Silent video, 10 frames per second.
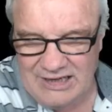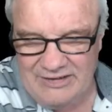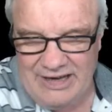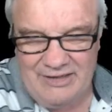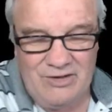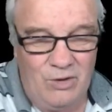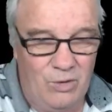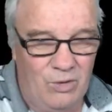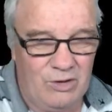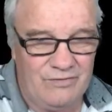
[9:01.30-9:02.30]
Now the
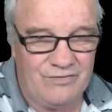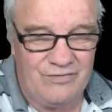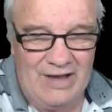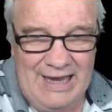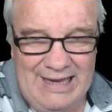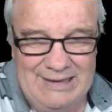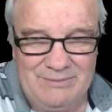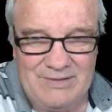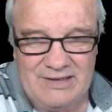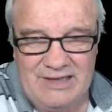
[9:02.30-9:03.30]
Hall of
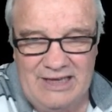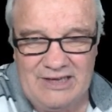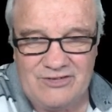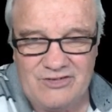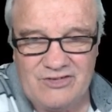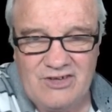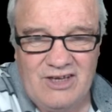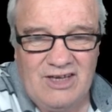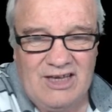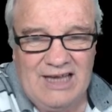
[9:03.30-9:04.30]
Fame. Yes,
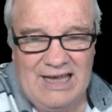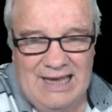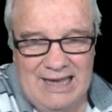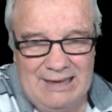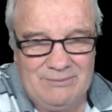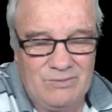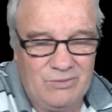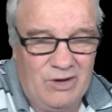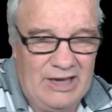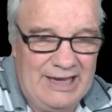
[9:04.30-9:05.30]
I
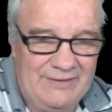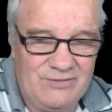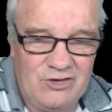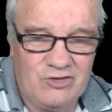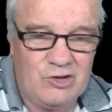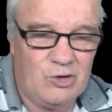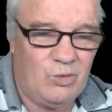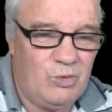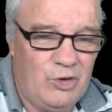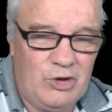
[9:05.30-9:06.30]
had this
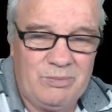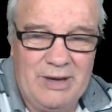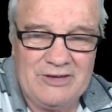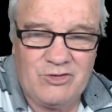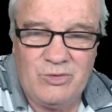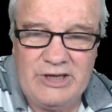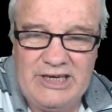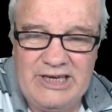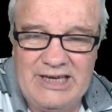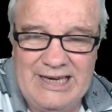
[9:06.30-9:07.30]
little word puzzle
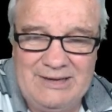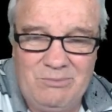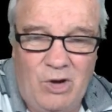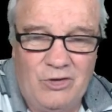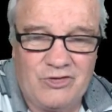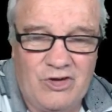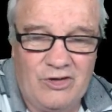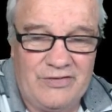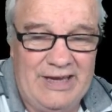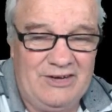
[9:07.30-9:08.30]
here, and Moz
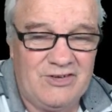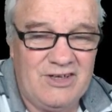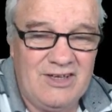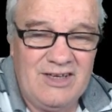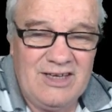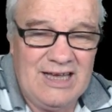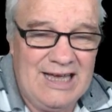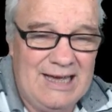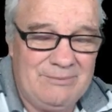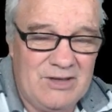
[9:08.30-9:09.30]
got that.
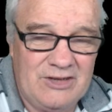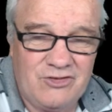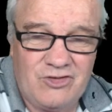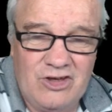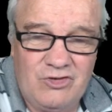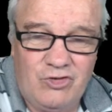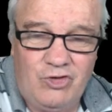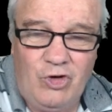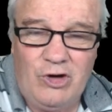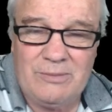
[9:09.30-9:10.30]
It's
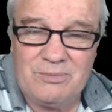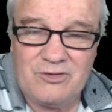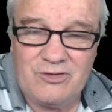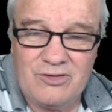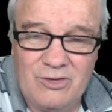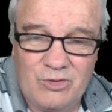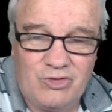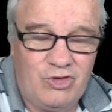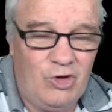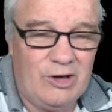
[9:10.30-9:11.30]
tulips, or
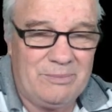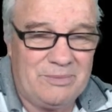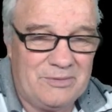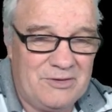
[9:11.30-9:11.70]
tulip.